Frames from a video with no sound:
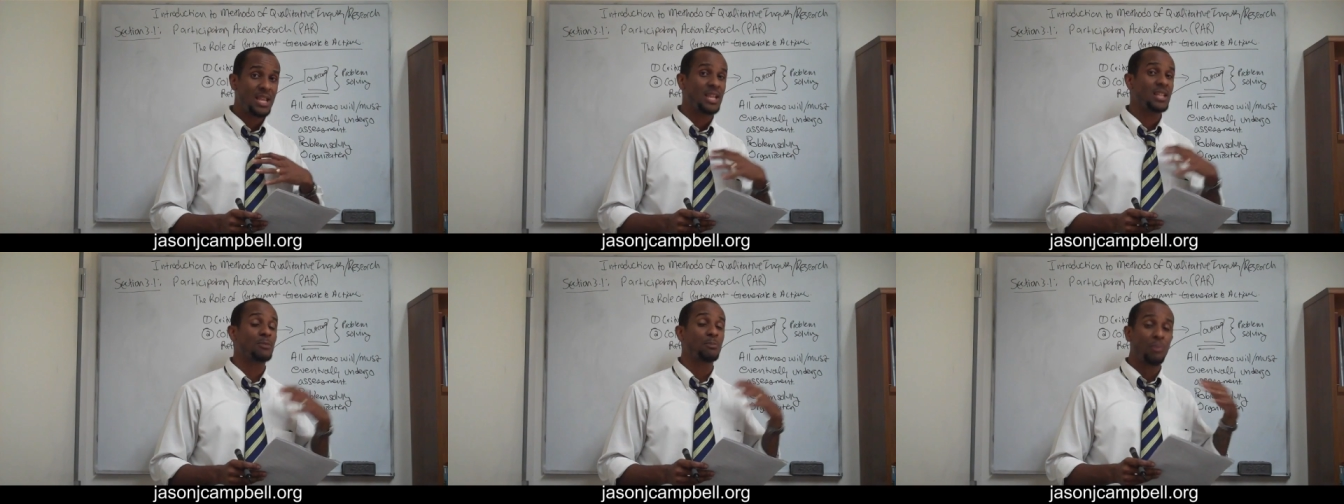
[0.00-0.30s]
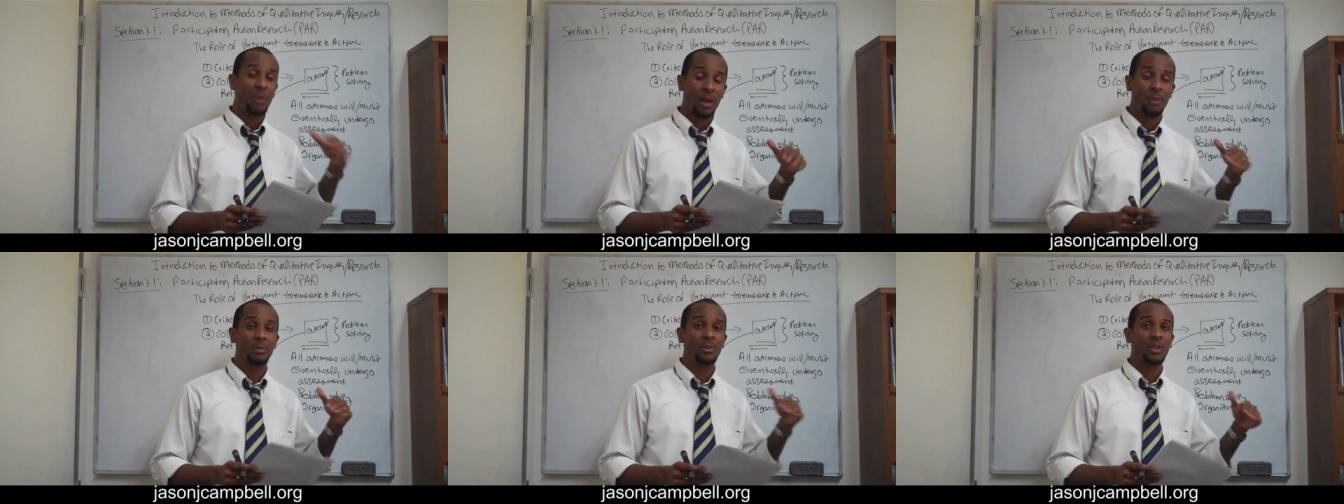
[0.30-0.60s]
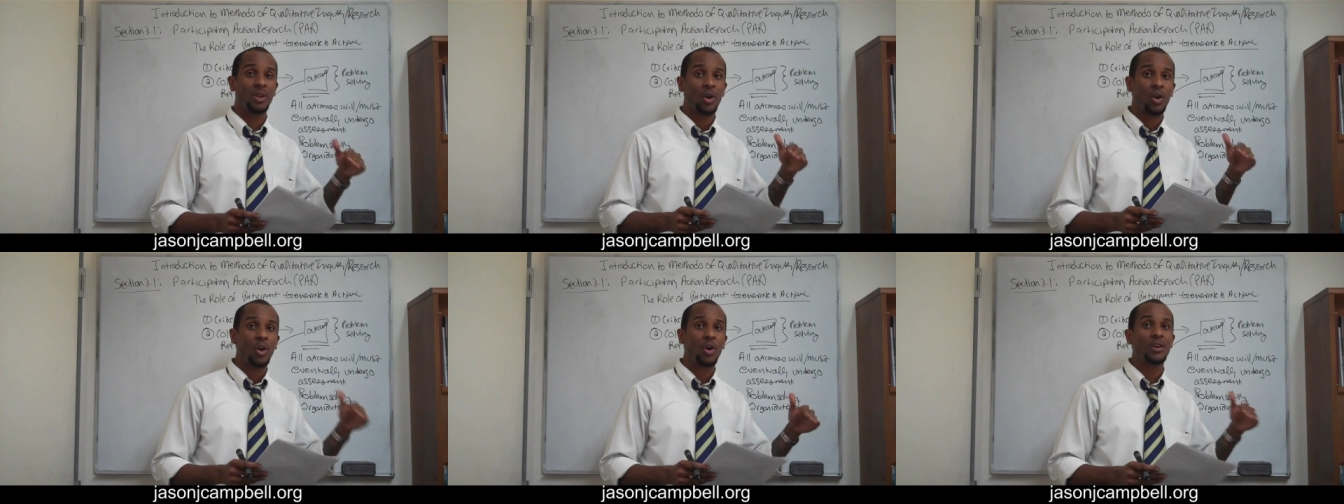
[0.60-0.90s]
is probably
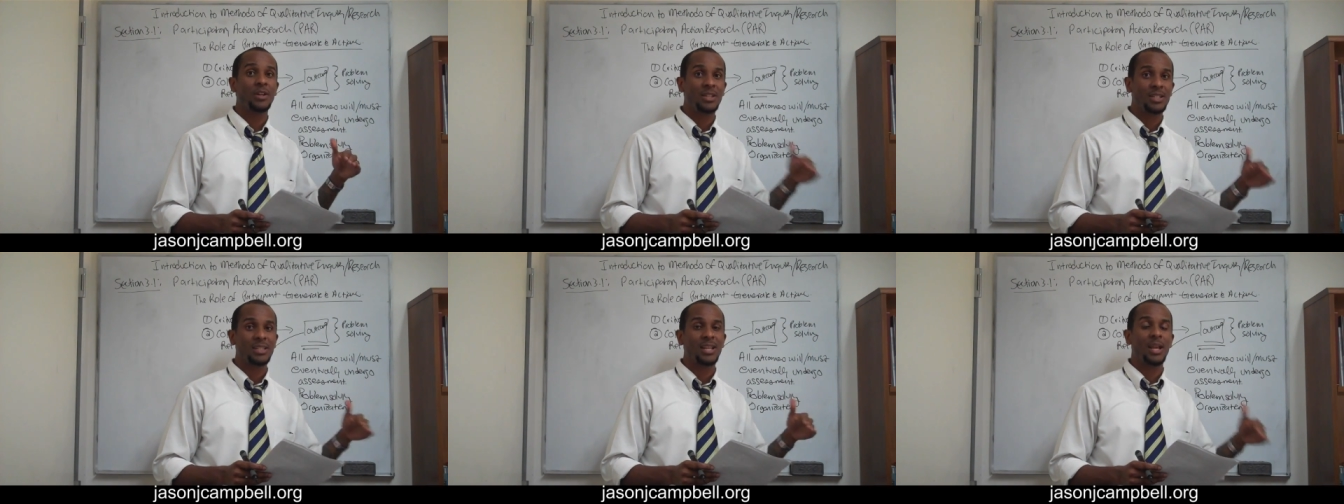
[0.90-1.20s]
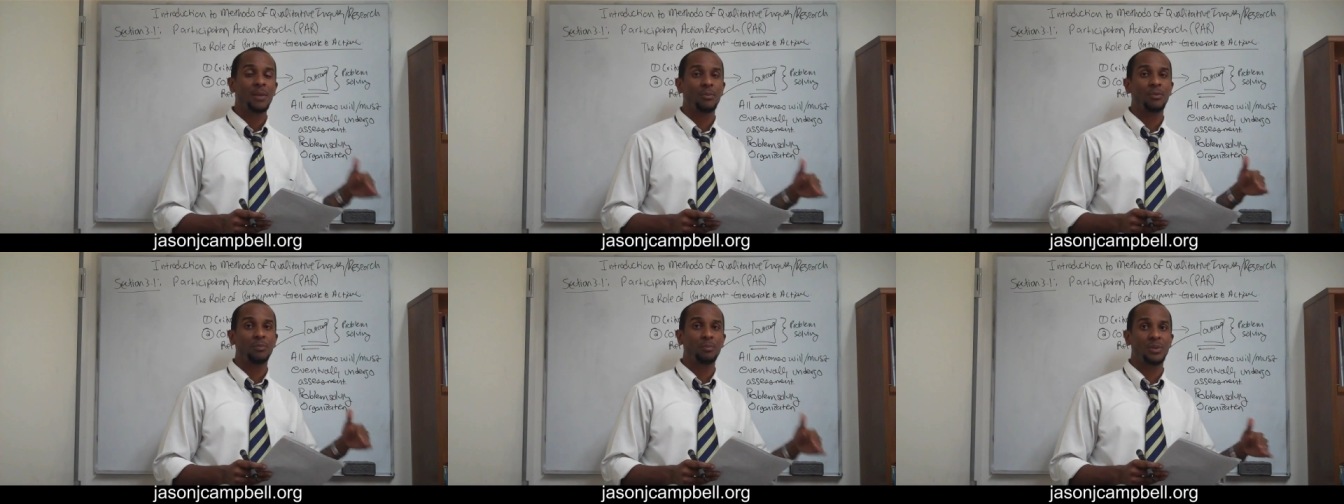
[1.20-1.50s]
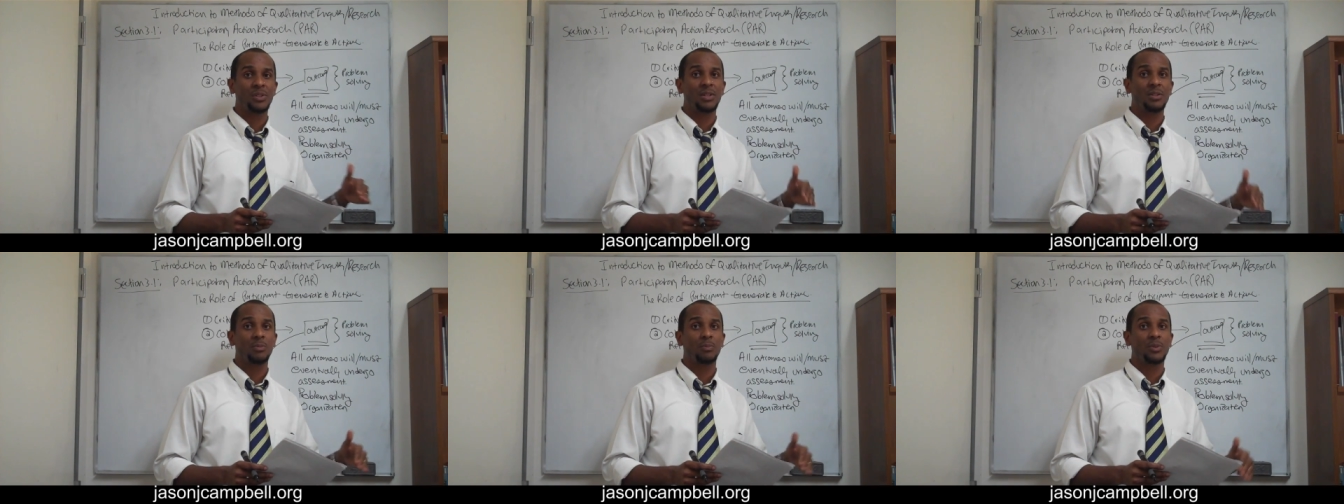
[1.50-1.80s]
the hardest type of
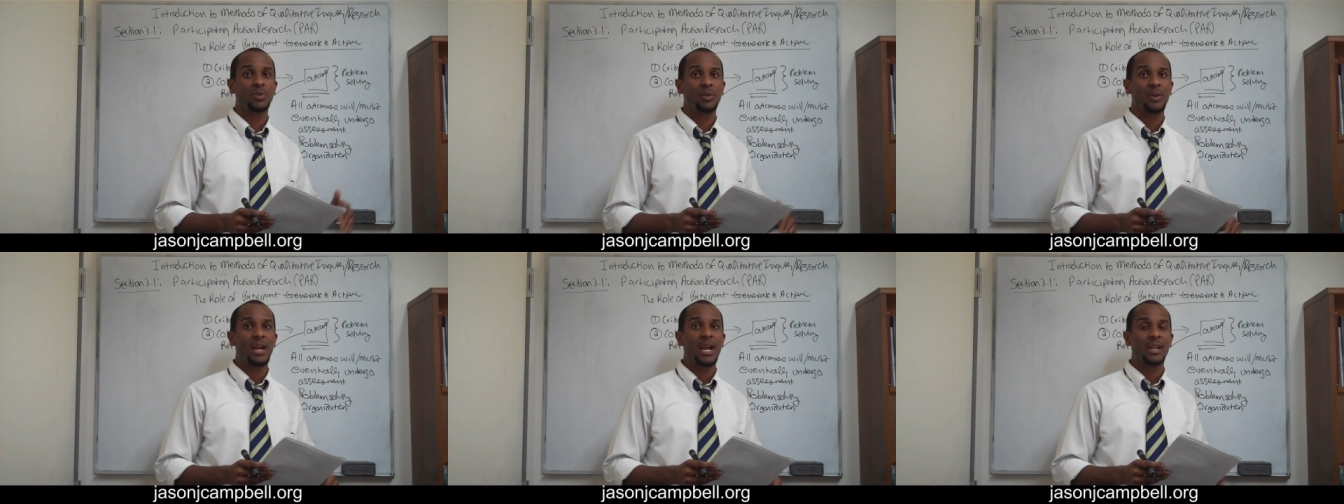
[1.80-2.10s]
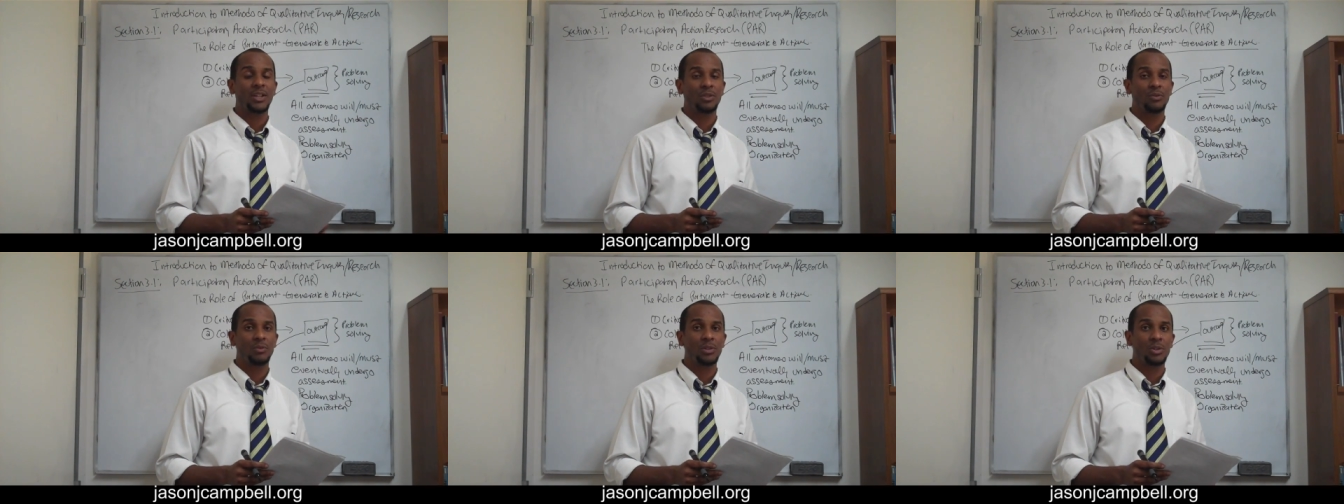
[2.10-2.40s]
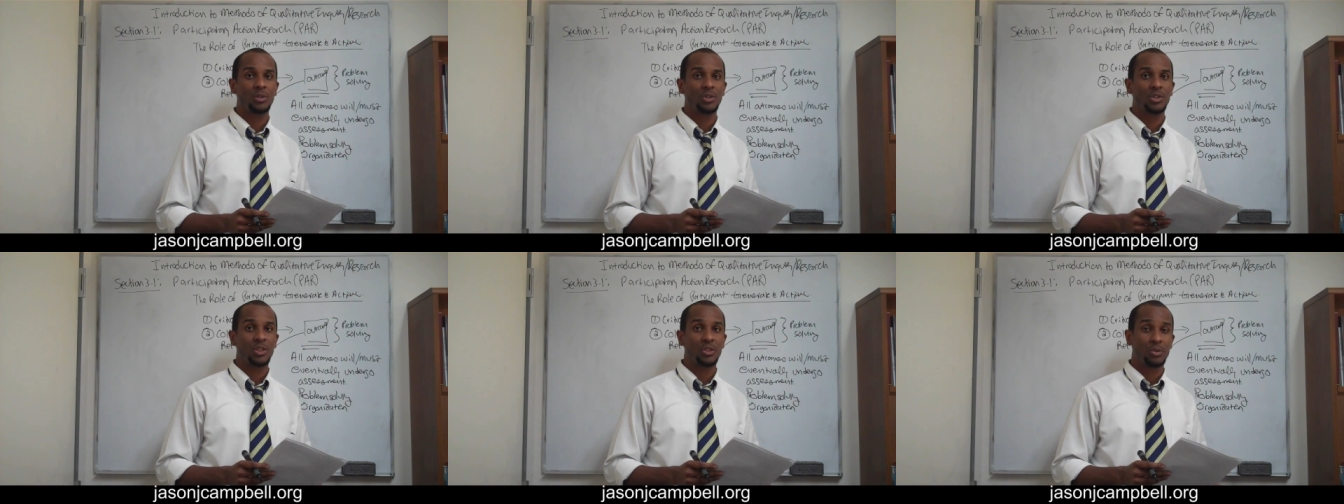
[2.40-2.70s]
participatory action
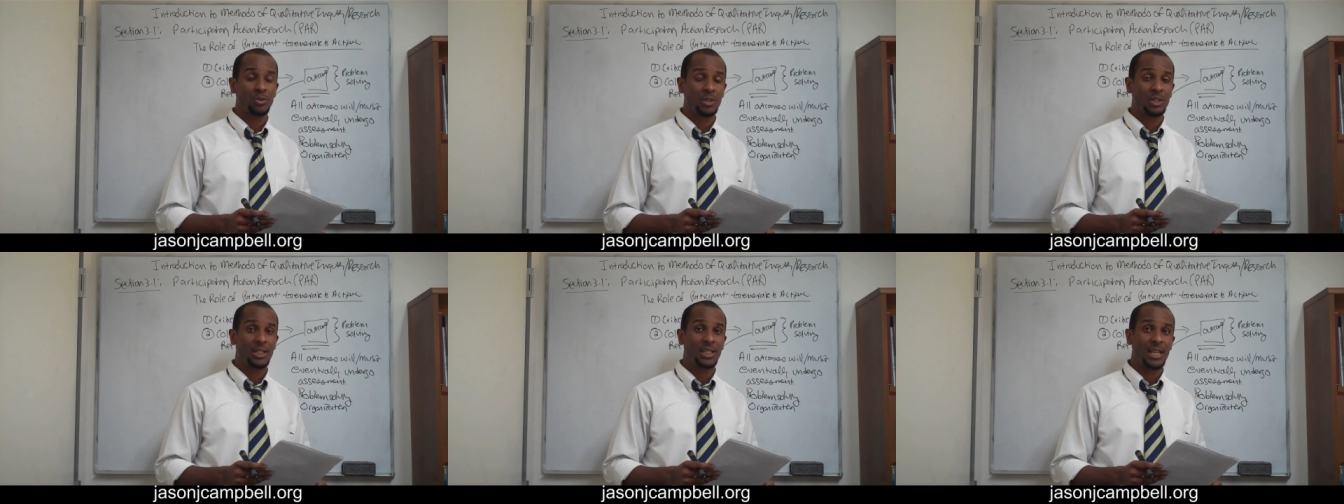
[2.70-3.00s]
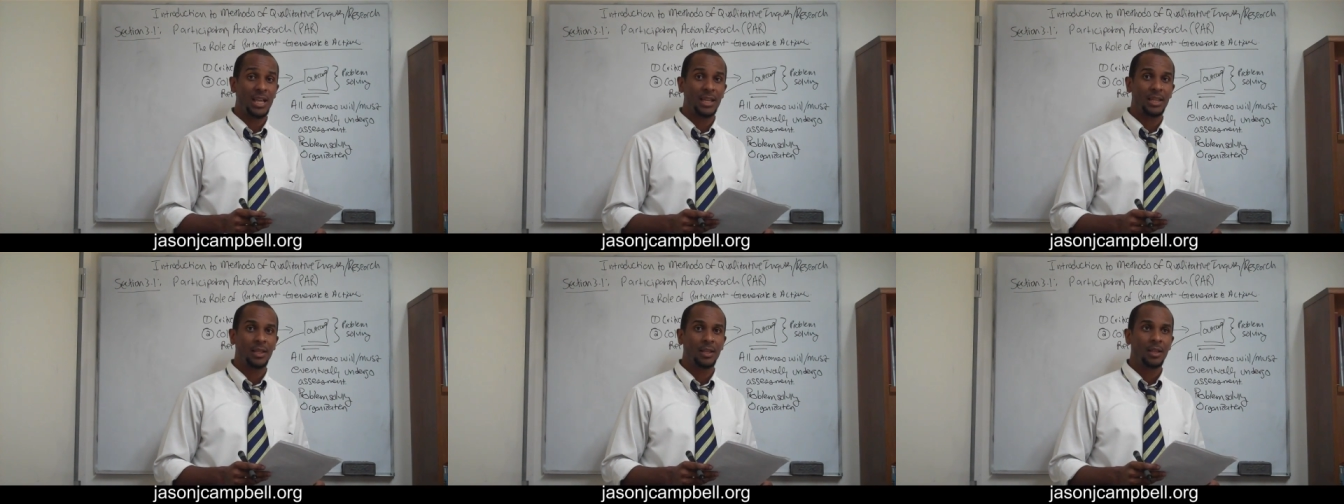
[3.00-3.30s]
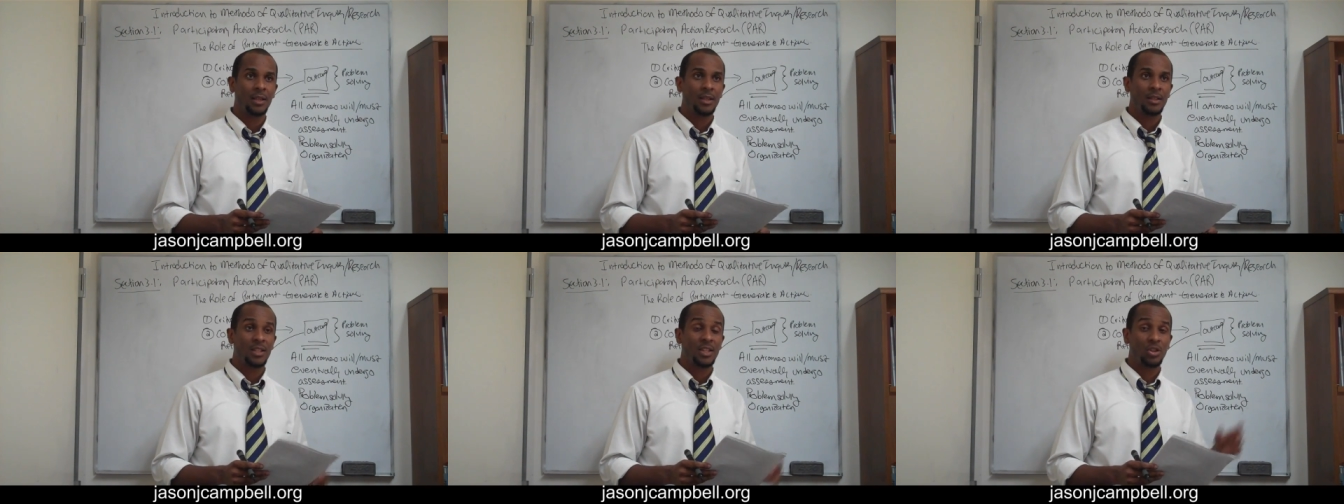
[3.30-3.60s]
research that you can get,
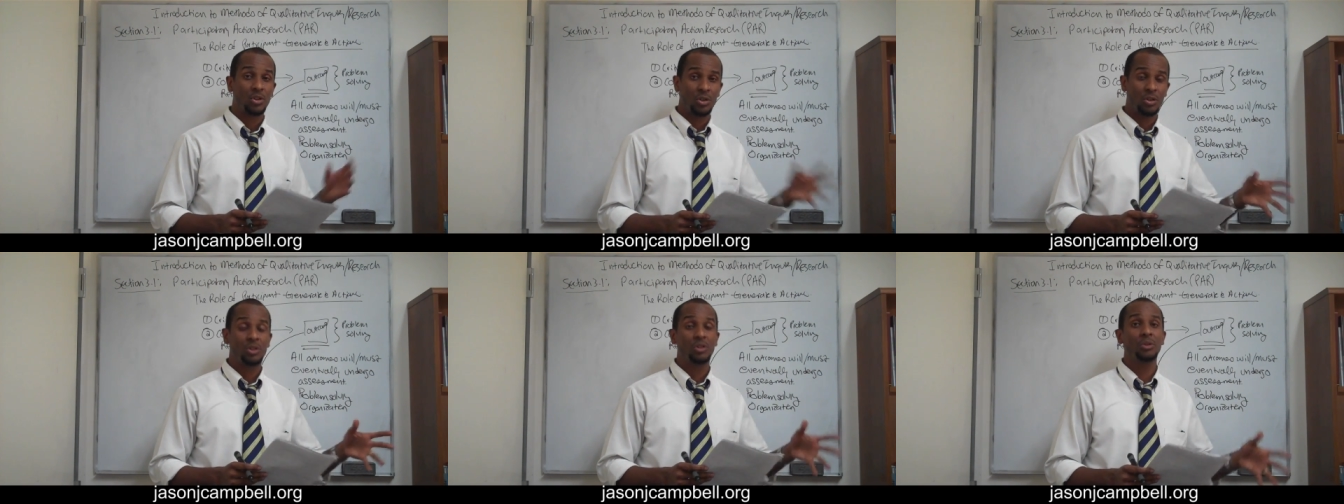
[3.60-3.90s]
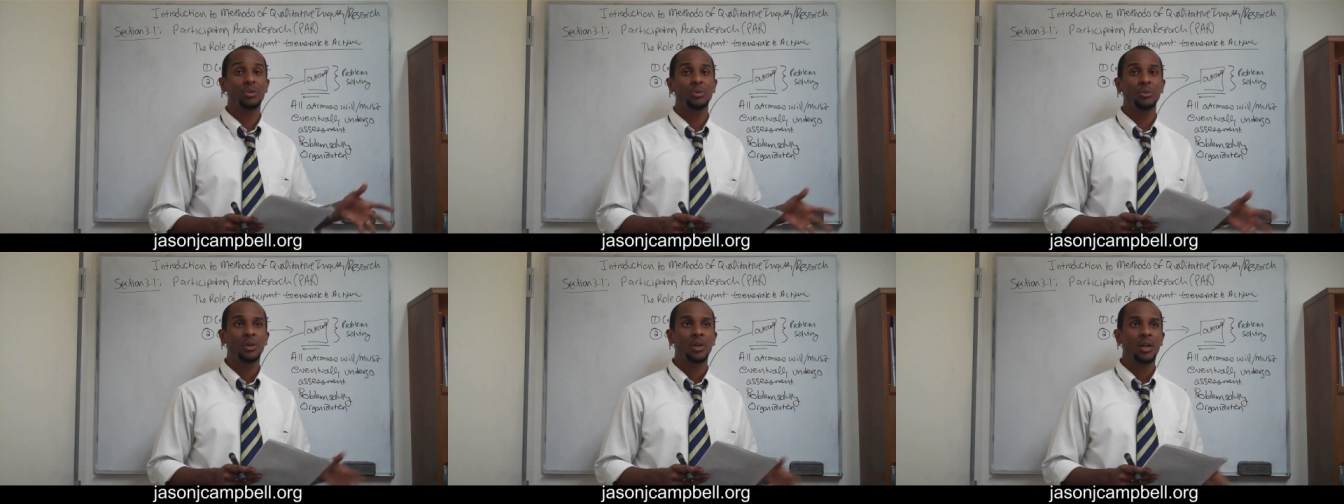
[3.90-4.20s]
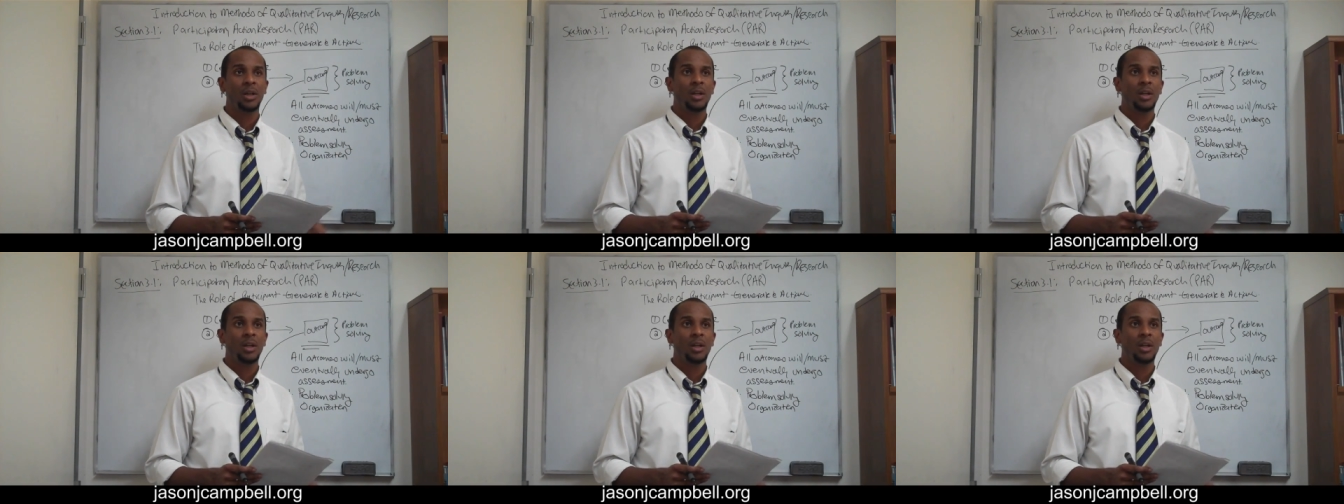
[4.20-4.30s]
that you can do.